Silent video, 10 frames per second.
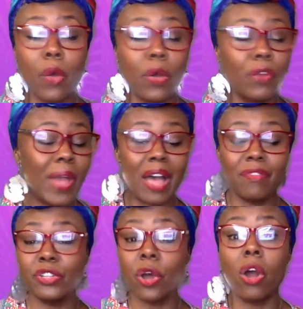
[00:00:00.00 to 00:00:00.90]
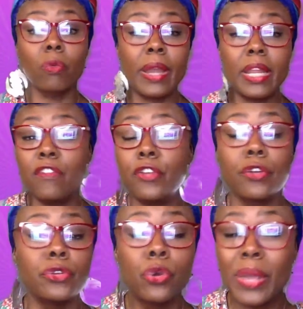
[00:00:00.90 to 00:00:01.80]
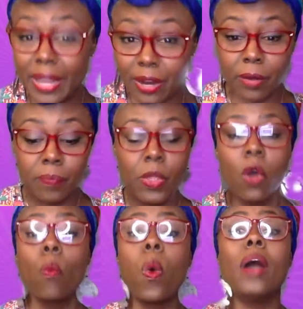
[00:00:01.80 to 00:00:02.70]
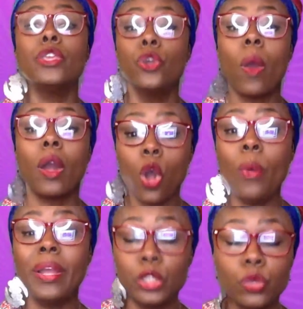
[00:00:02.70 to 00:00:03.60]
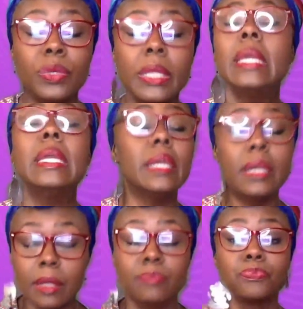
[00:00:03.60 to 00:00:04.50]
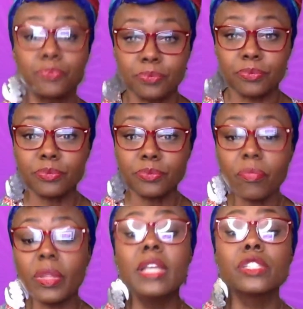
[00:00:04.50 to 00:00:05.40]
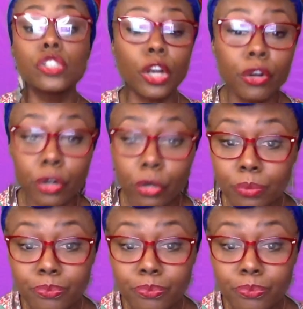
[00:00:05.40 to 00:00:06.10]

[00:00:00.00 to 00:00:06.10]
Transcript: So if you haven't already, if you're new here, what you are going to need is a journal